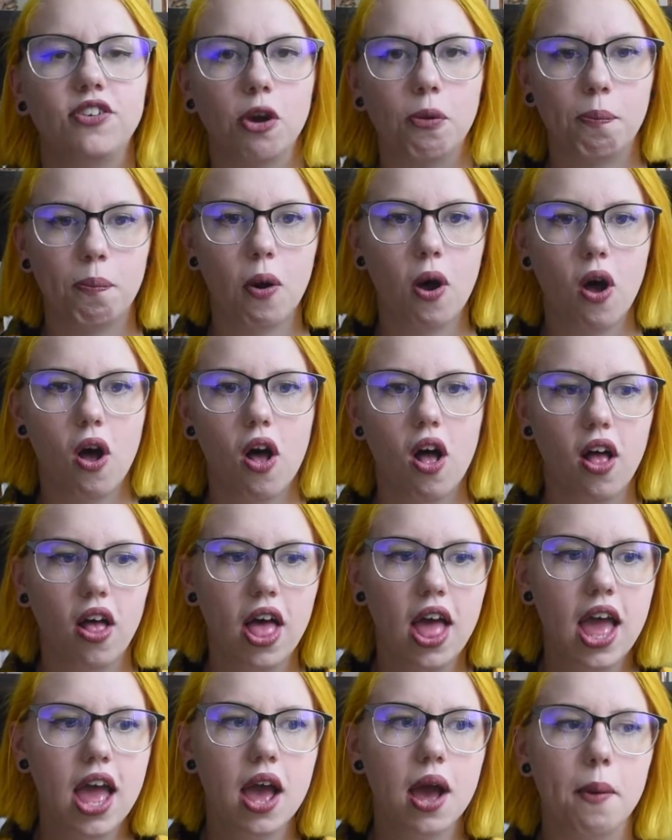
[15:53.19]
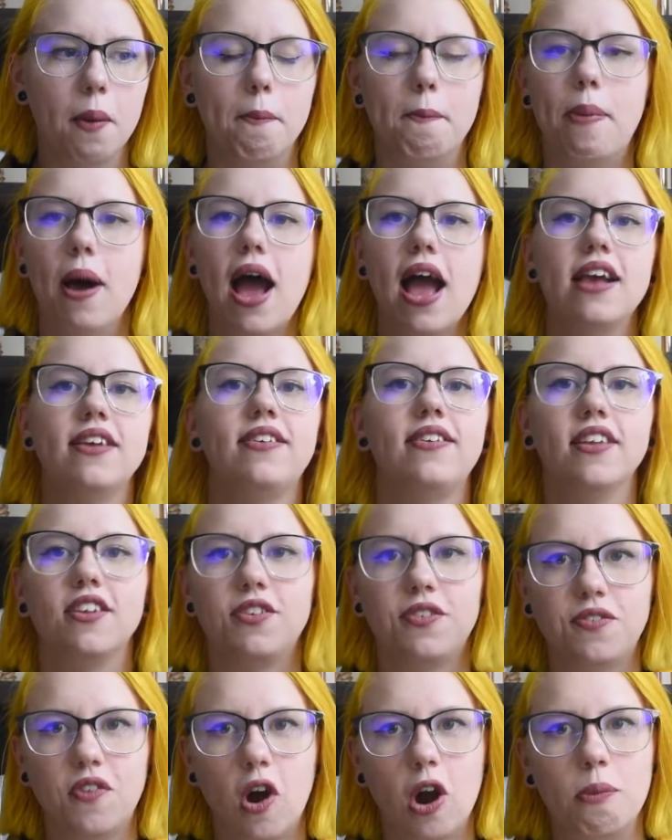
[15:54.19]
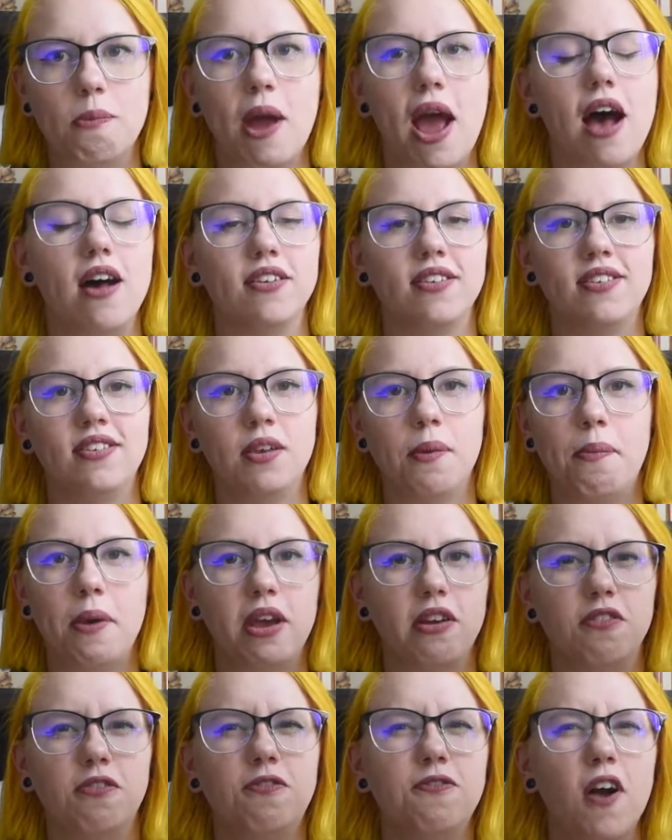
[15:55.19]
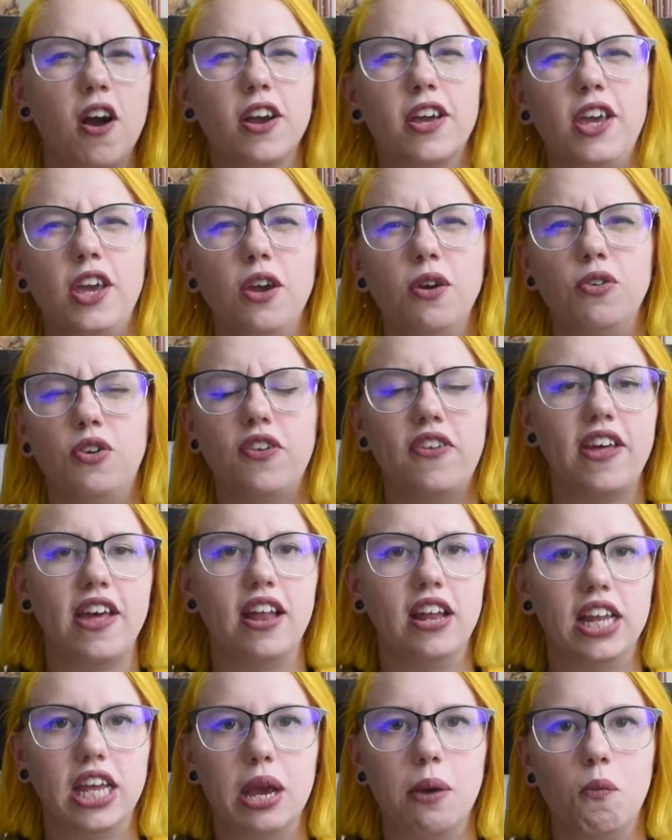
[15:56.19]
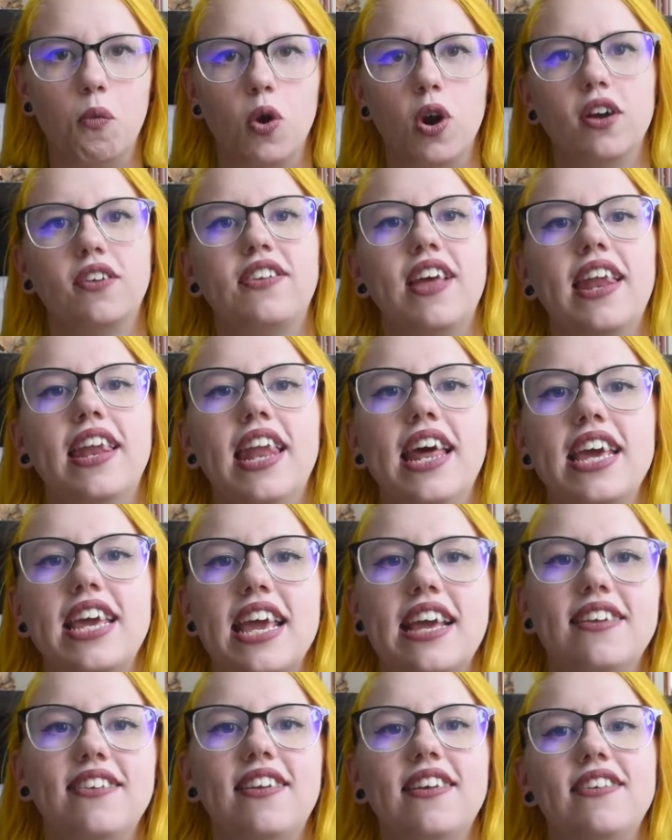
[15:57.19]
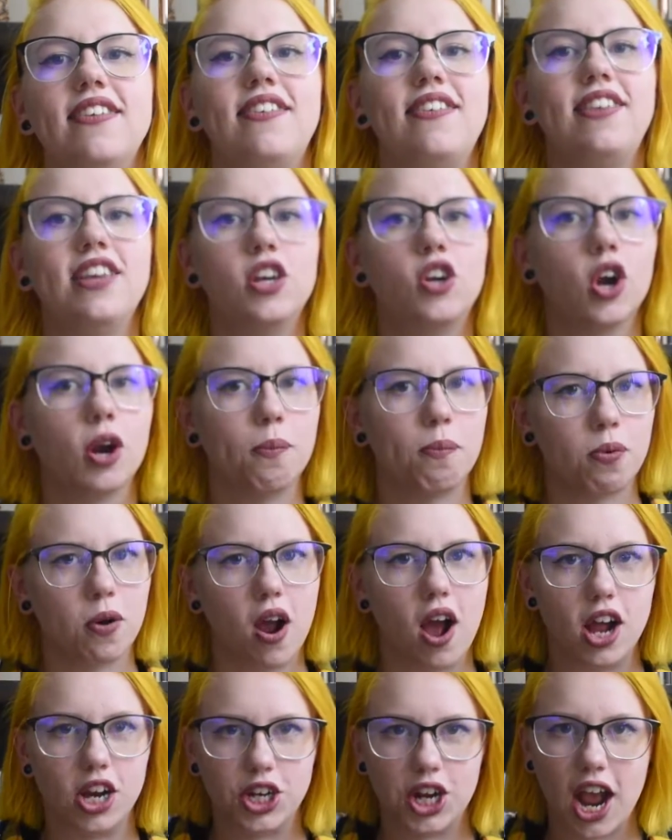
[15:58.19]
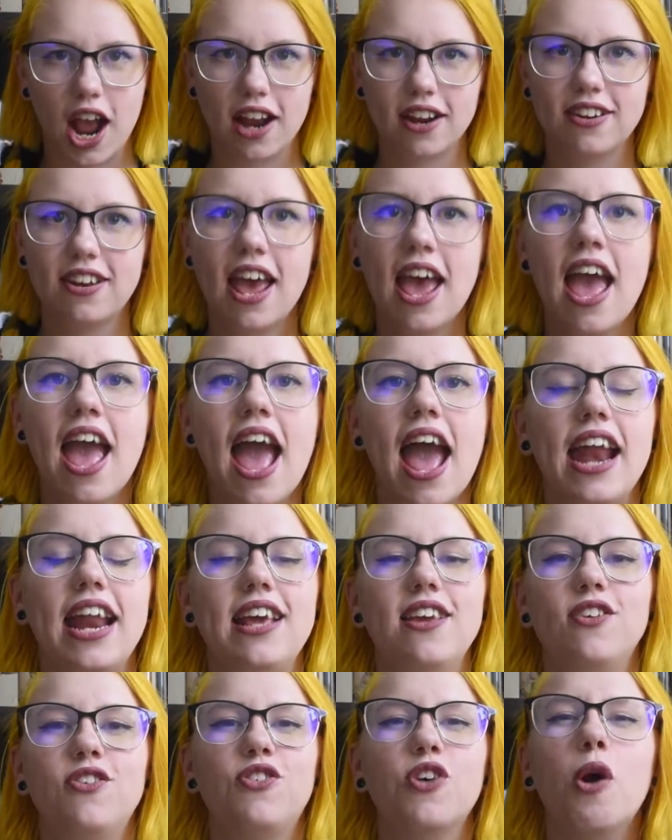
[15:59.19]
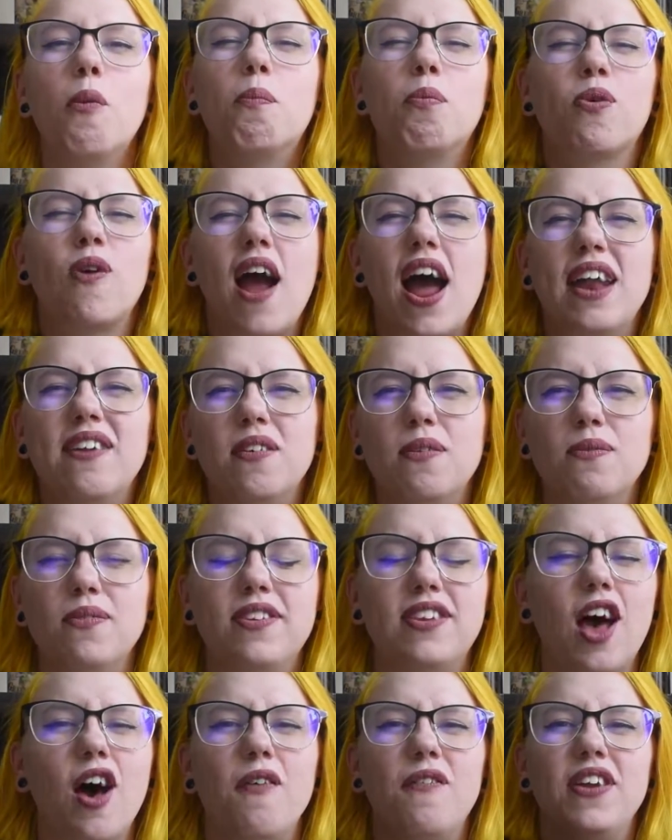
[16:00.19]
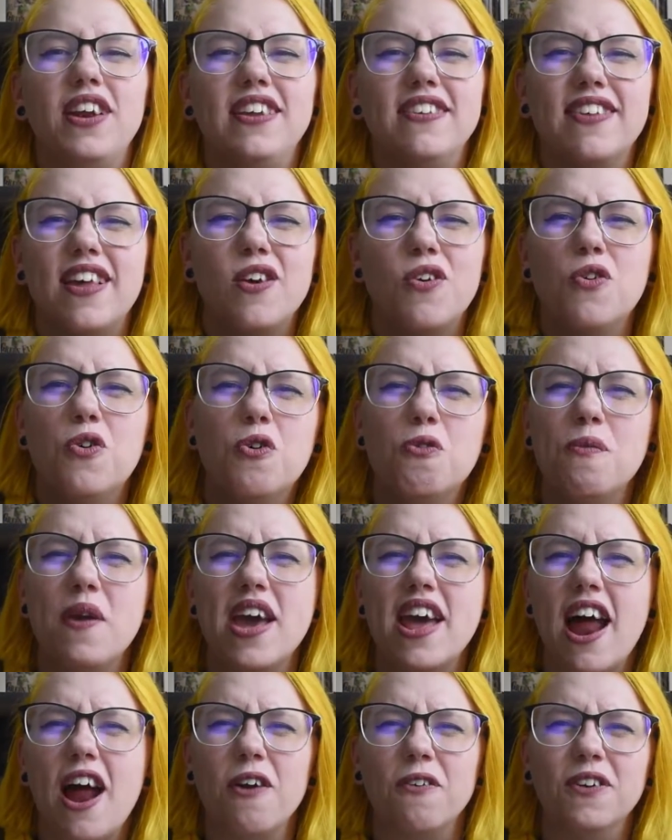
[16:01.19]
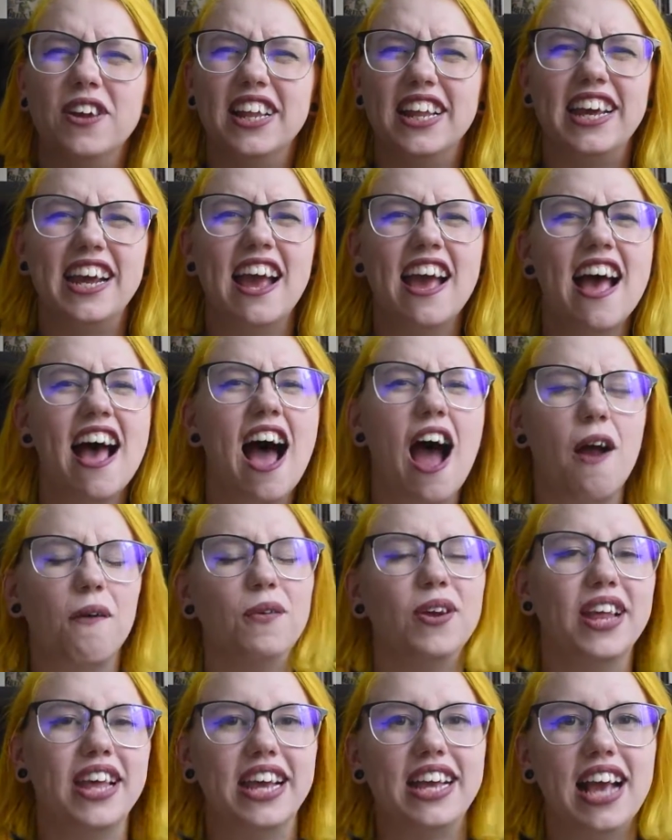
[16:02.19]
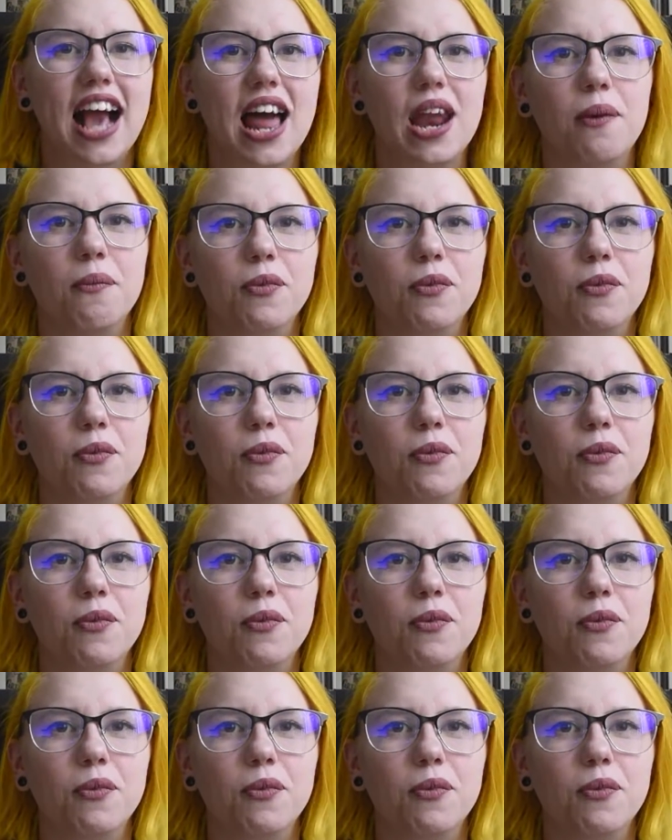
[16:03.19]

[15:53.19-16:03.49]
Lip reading: So Paul buys this farmhouse as a big fuck you to the Ilium Works and like is his secret project, and he's so proud of himself and he's like, oh man, I really got